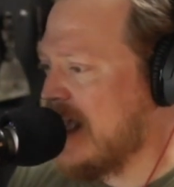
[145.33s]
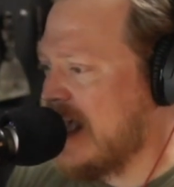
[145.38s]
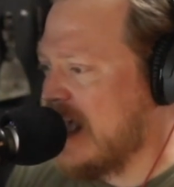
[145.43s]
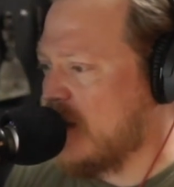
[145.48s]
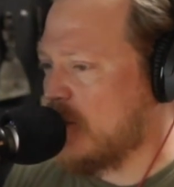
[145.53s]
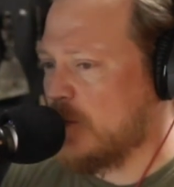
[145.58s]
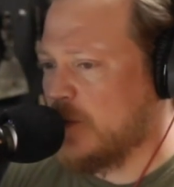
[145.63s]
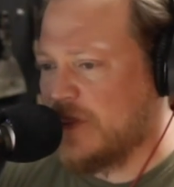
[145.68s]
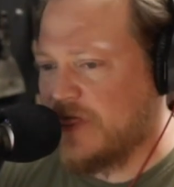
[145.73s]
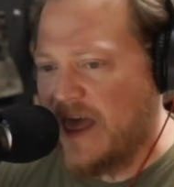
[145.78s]

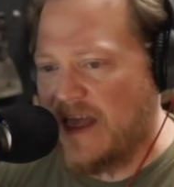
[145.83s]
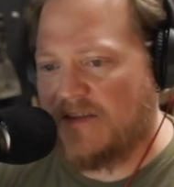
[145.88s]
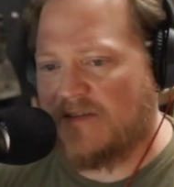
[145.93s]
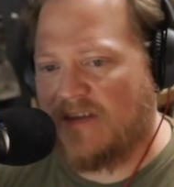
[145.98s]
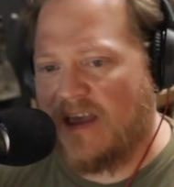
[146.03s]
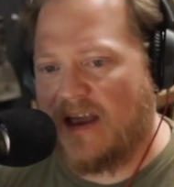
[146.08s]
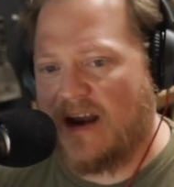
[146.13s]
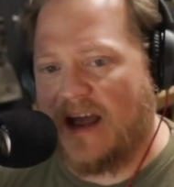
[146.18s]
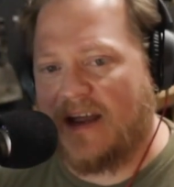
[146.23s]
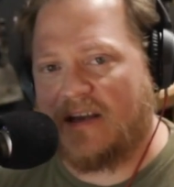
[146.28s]
And with that
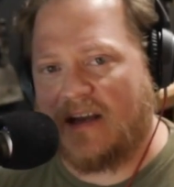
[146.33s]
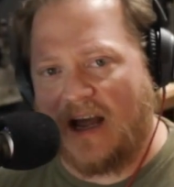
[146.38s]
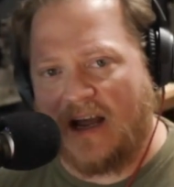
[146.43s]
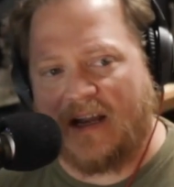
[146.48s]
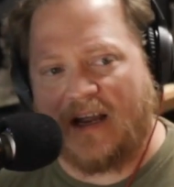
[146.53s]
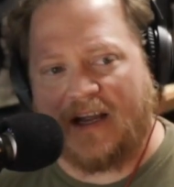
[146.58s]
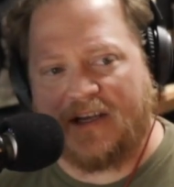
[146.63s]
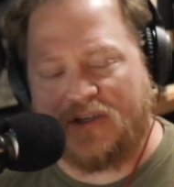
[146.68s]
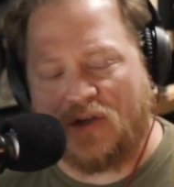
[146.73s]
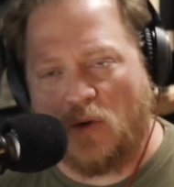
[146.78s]
said,
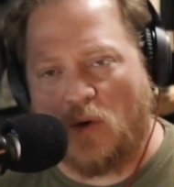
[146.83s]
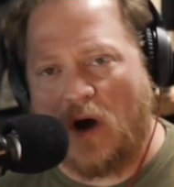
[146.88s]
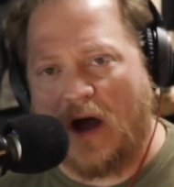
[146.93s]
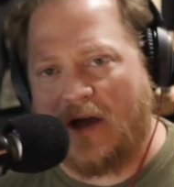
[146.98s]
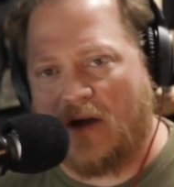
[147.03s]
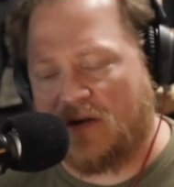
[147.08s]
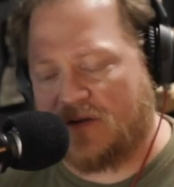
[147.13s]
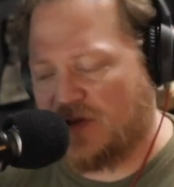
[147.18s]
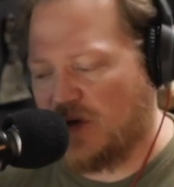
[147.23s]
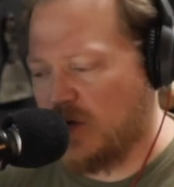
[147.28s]

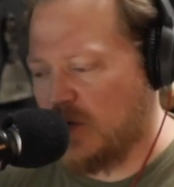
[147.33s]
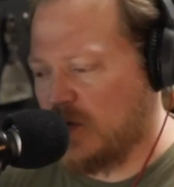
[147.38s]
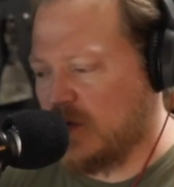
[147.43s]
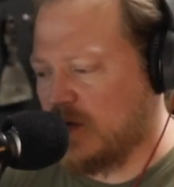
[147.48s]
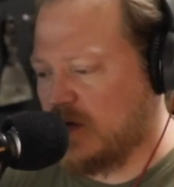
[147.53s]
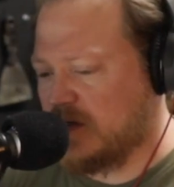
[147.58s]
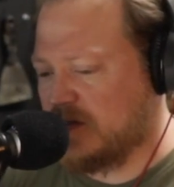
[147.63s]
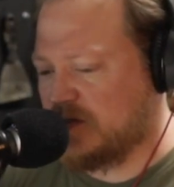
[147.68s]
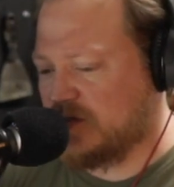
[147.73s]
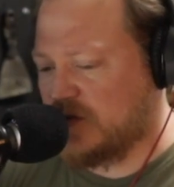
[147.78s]
I also
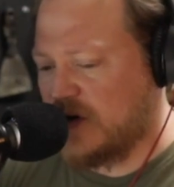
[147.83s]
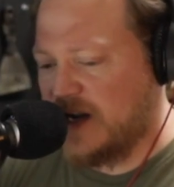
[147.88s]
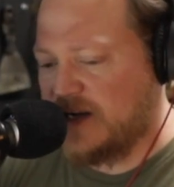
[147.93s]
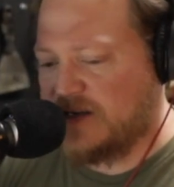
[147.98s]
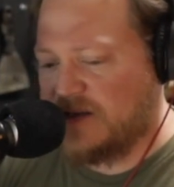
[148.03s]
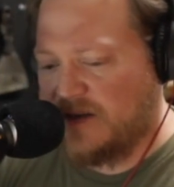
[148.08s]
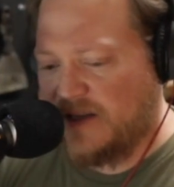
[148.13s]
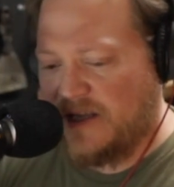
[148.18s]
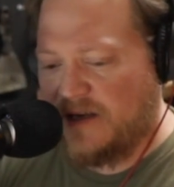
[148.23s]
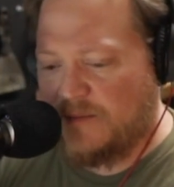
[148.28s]
try
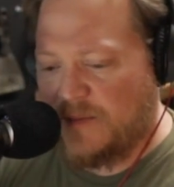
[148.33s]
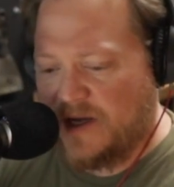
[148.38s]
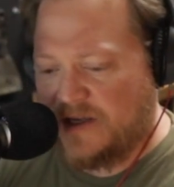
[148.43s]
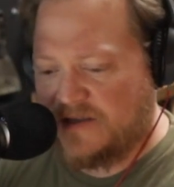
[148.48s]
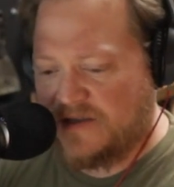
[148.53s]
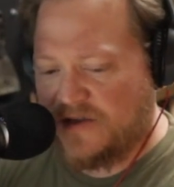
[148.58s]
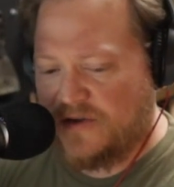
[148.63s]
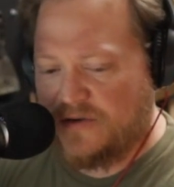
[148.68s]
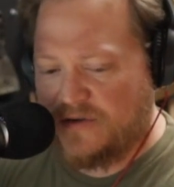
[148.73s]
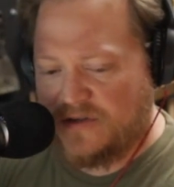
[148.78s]
to lean my
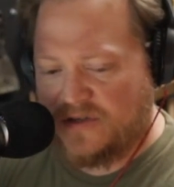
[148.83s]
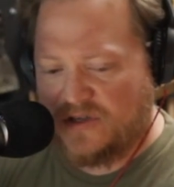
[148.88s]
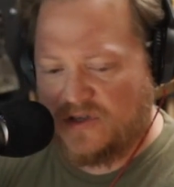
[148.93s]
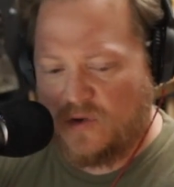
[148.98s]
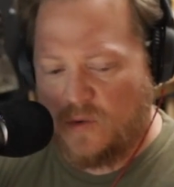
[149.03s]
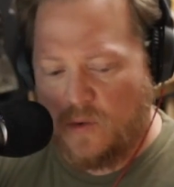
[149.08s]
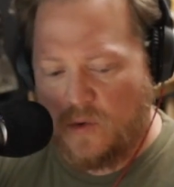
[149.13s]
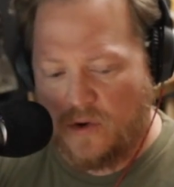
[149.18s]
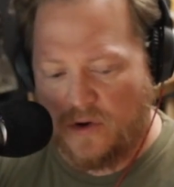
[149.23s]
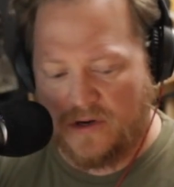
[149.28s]
students
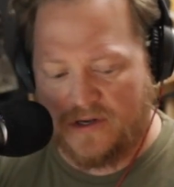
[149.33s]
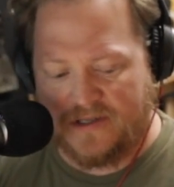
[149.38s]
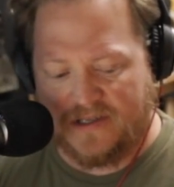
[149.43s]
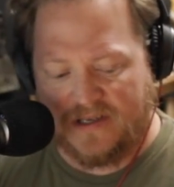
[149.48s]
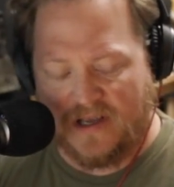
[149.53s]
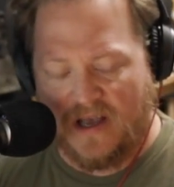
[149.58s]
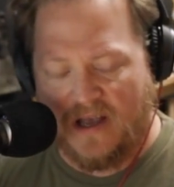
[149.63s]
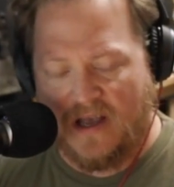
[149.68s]
towards